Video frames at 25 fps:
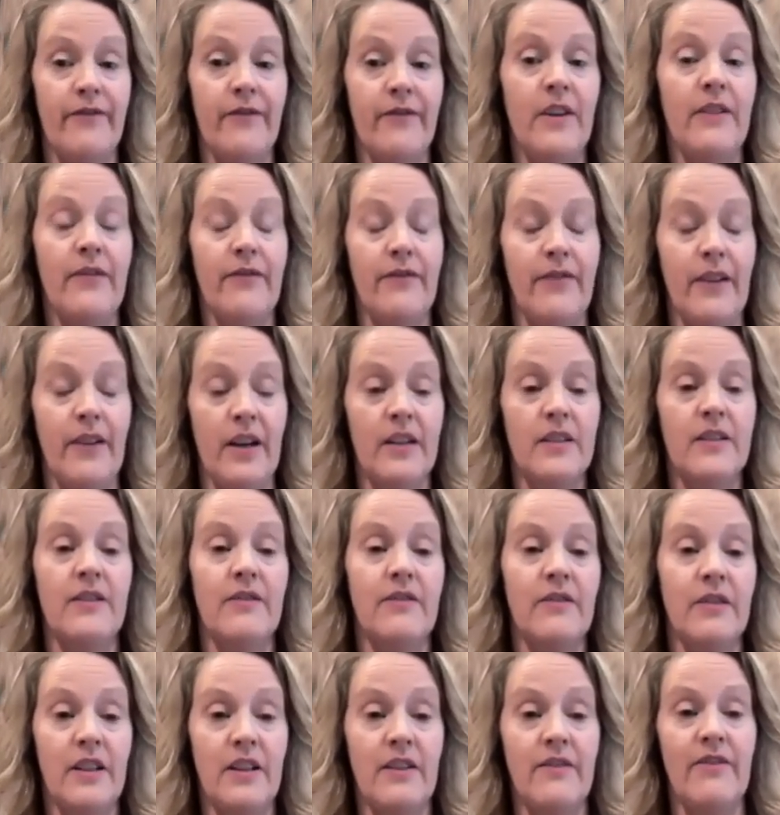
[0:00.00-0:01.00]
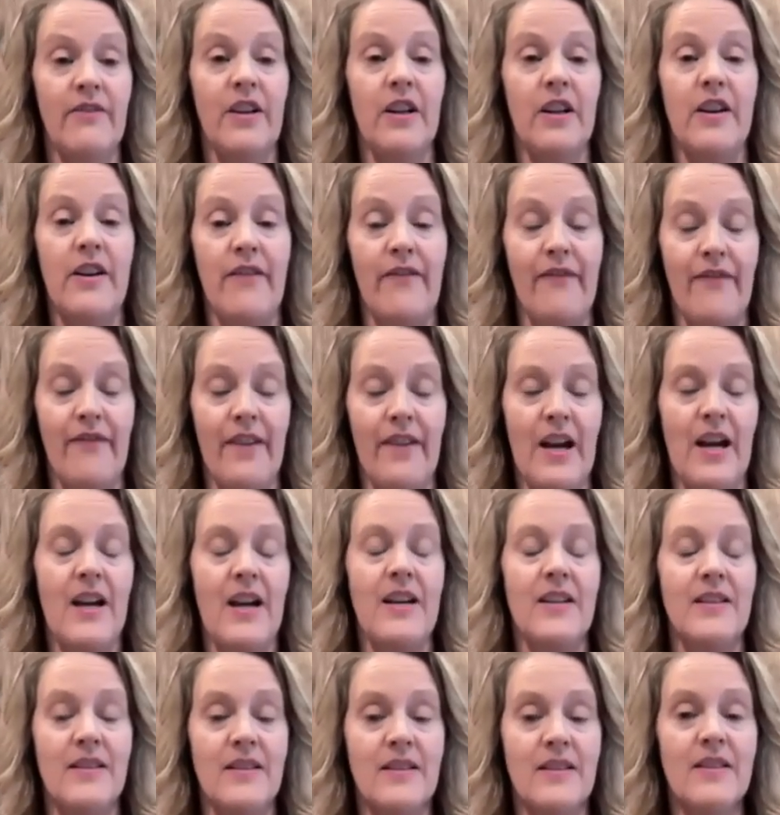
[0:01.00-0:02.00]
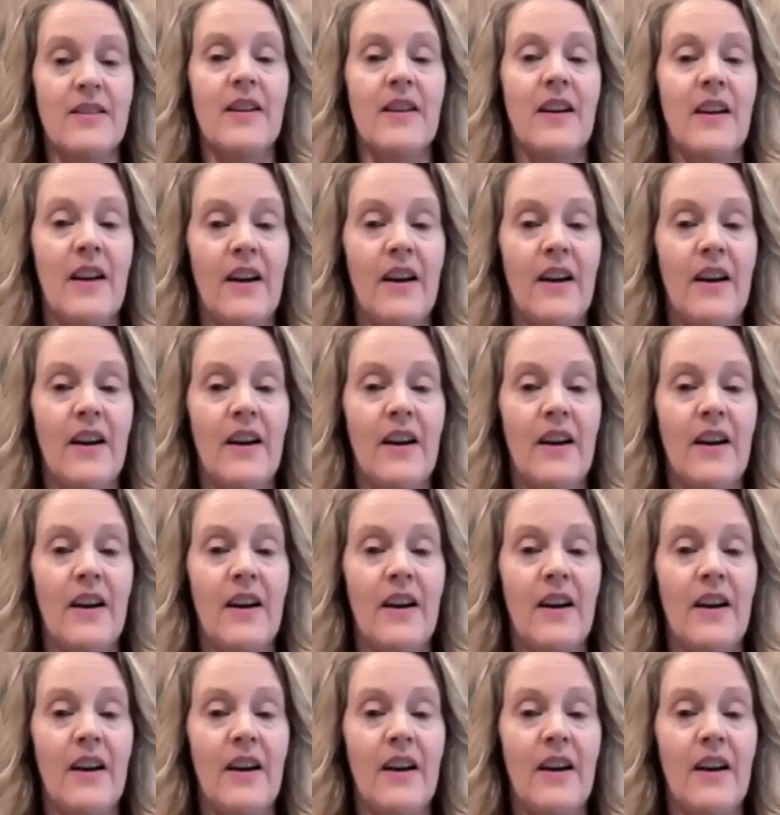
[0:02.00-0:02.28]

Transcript: effectively, very fast.